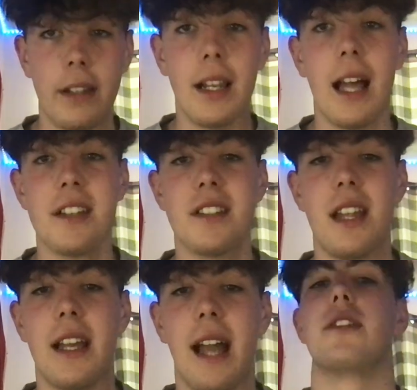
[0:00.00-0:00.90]
And the last
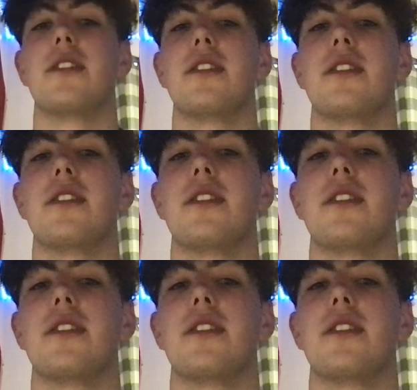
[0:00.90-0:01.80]
thing, have you ever
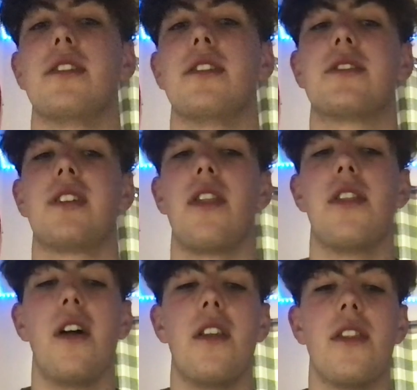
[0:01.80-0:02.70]
noticed
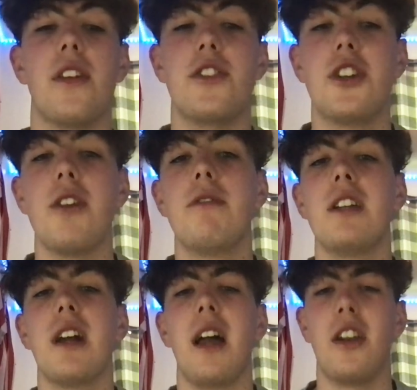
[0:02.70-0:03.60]
that the
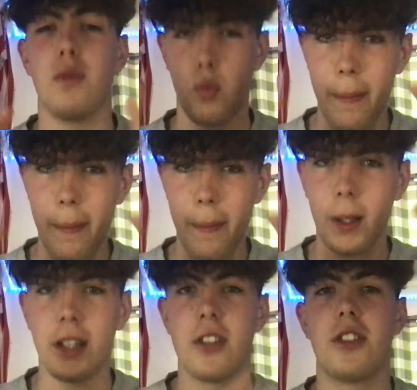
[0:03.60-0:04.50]
junior and
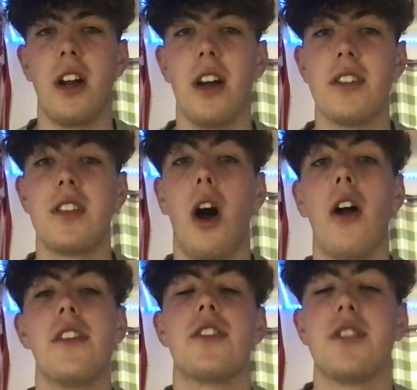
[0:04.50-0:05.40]
replica shirts
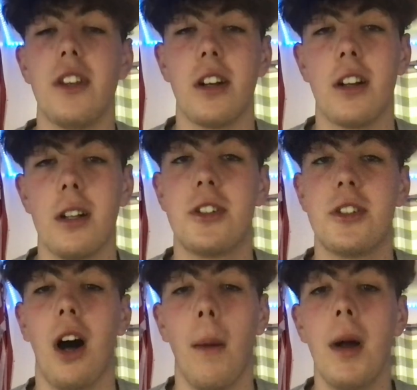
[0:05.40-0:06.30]
on the Sunderland Club
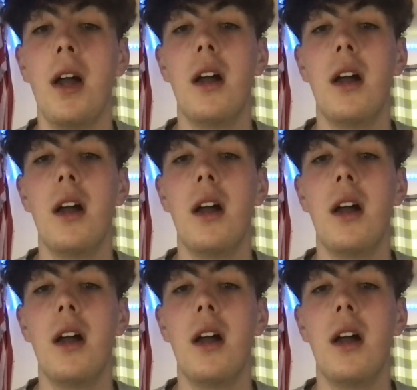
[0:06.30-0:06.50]
Shop